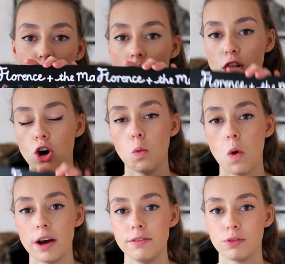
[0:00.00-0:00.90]
Ryan got
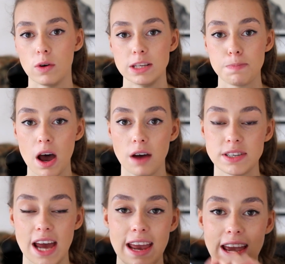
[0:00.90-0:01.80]
one for his
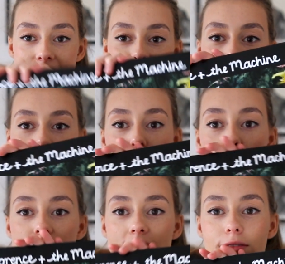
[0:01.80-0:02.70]
birthday, and then we
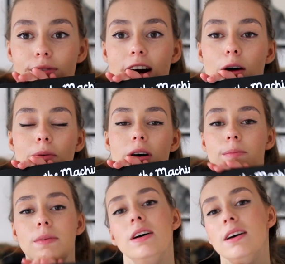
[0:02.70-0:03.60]
bought the other album.